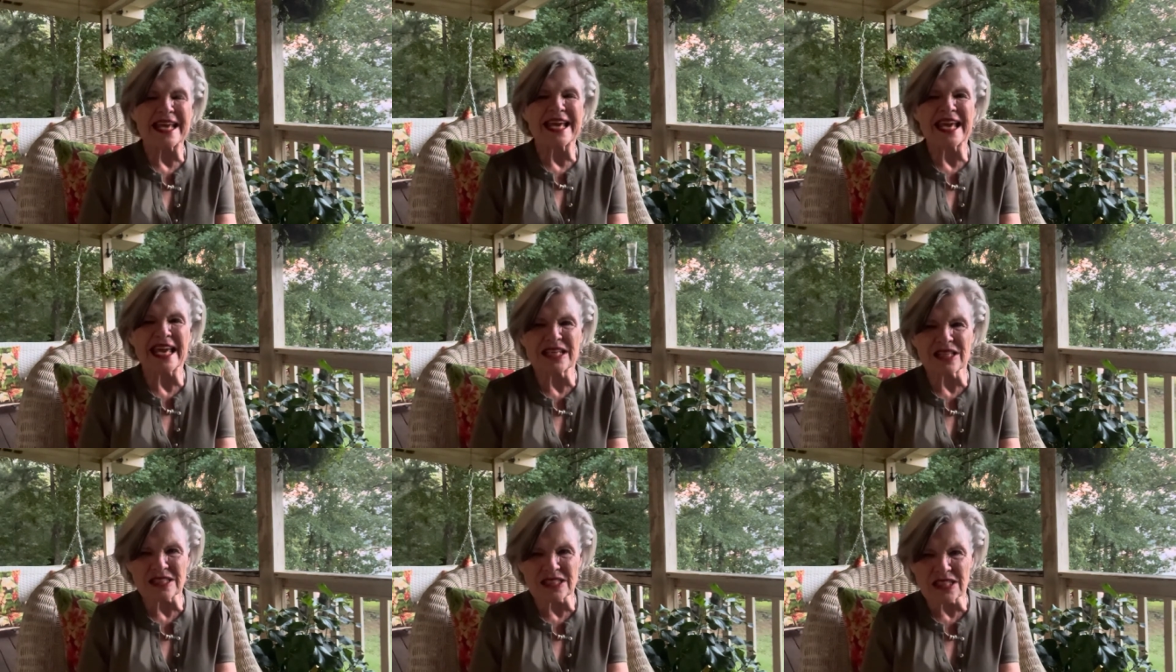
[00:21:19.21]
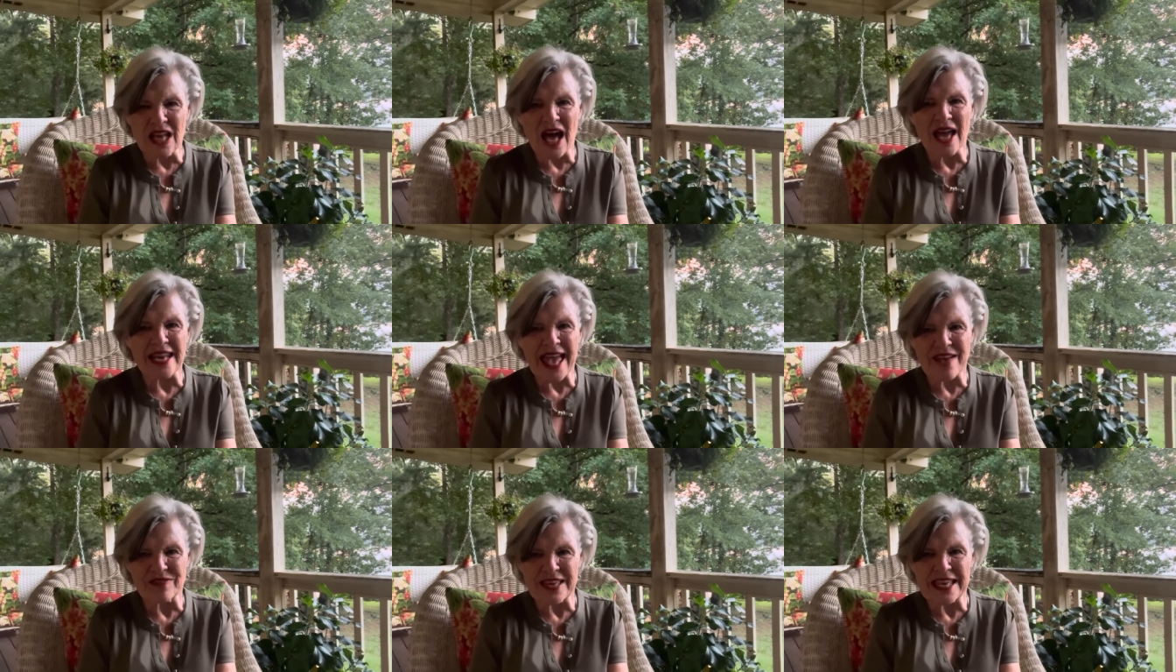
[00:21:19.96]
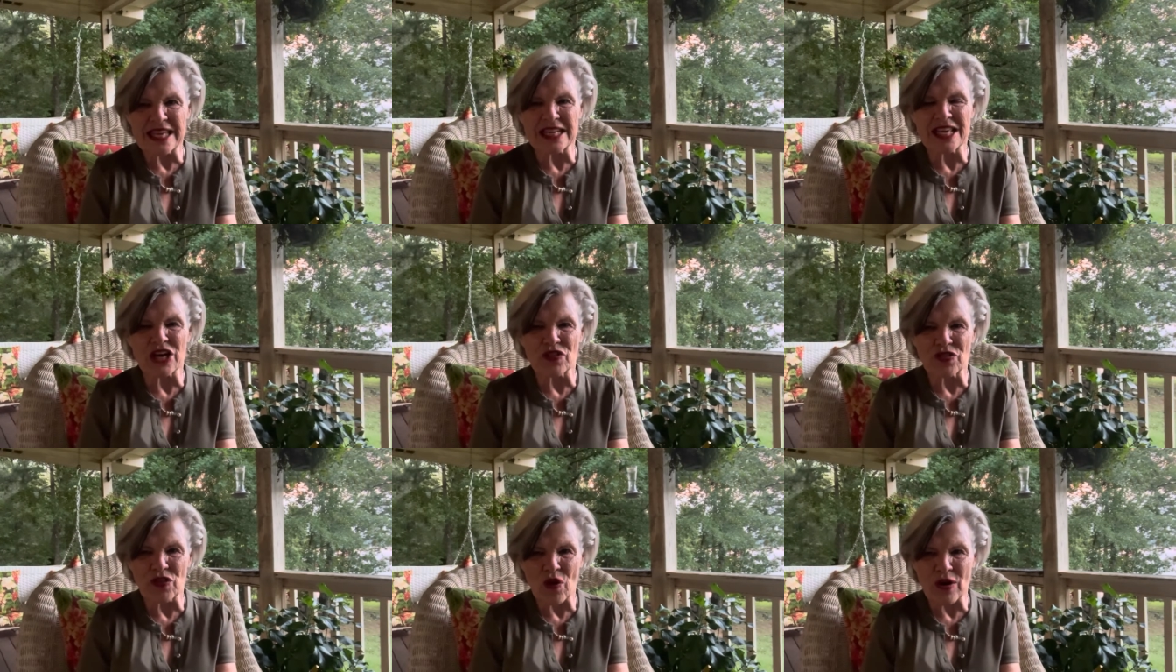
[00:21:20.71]
He does not have any
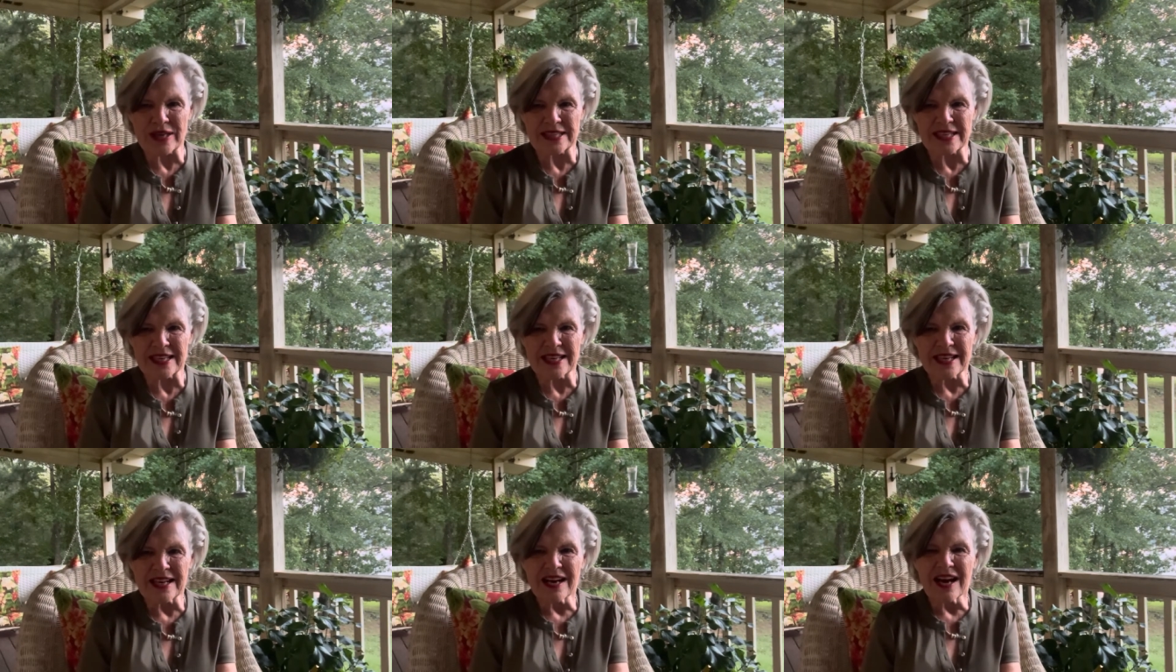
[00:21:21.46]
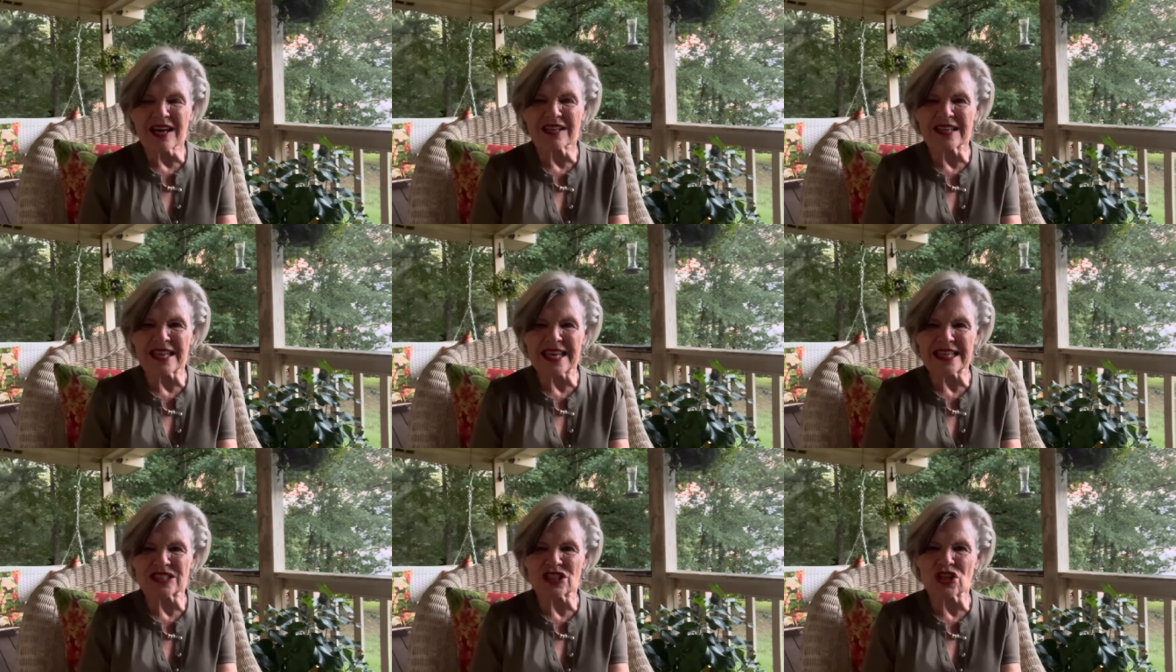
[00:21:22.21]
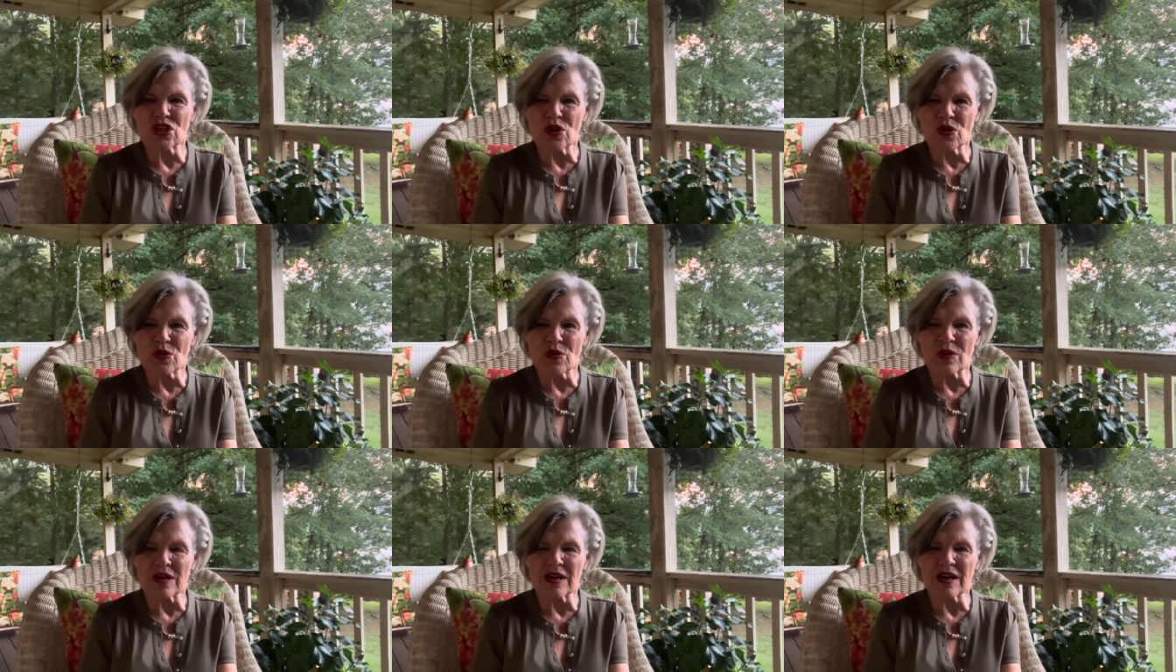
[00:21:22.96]
authority unless you
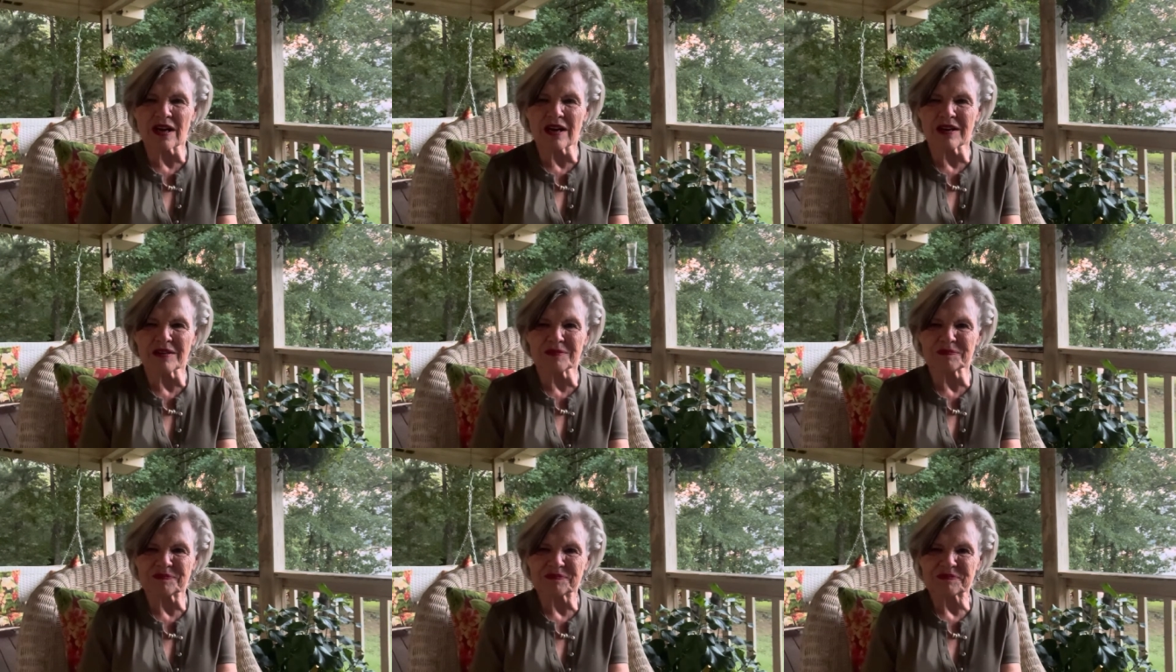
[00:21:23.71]
um,